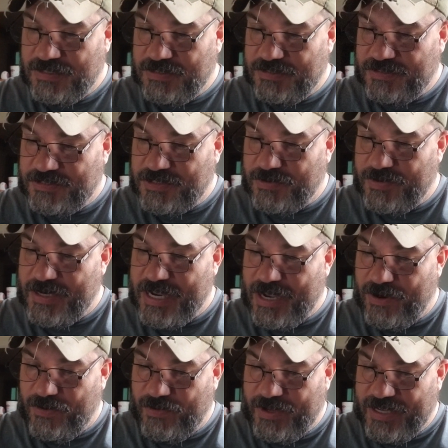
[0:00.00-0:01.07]
So
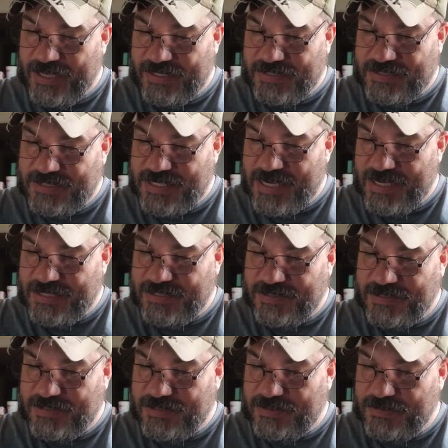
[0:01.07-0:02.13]
now it
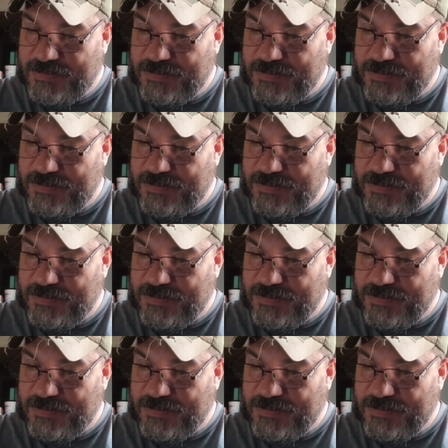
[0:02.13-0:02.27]
says